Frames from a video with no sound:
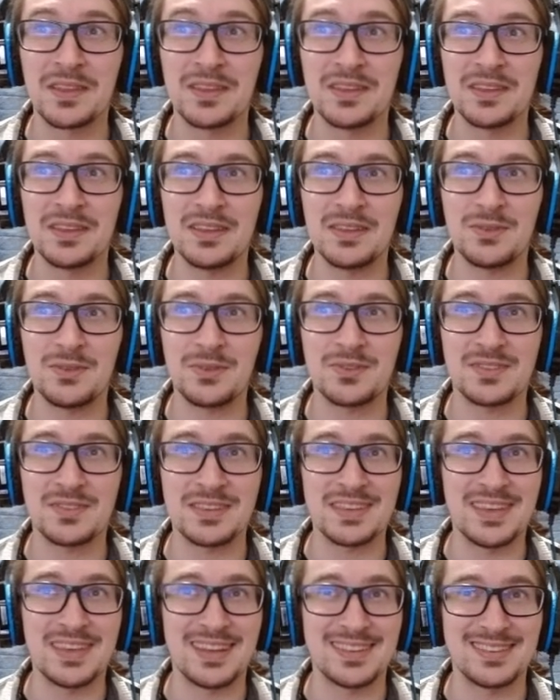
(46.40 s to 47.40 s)

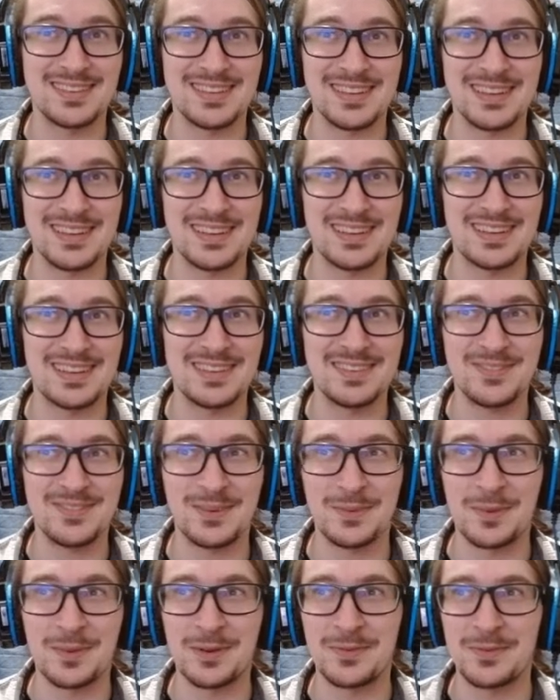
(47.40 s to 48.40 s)
Interesting cutscene here
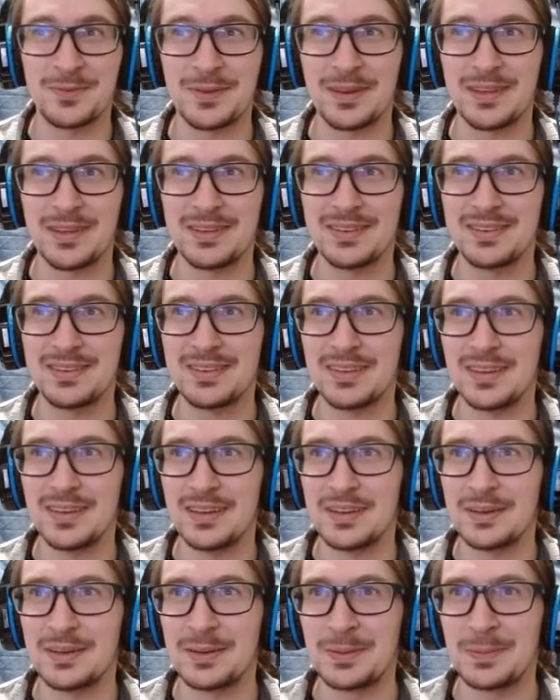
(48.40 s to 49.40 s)
from our friend.
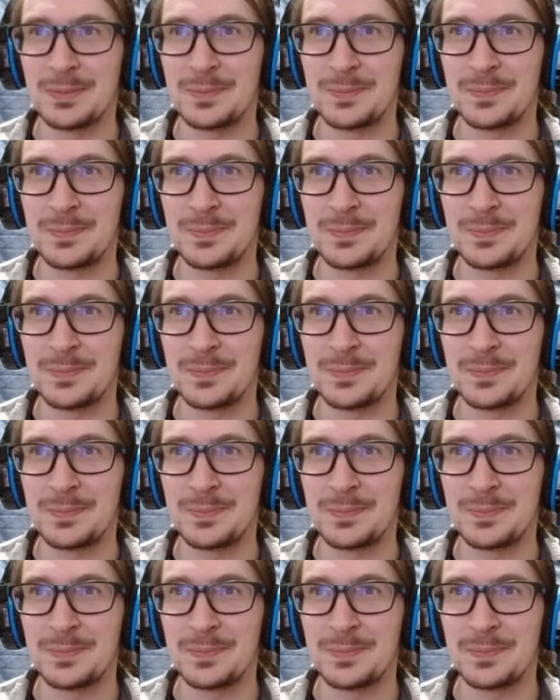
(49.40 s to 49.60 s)
Out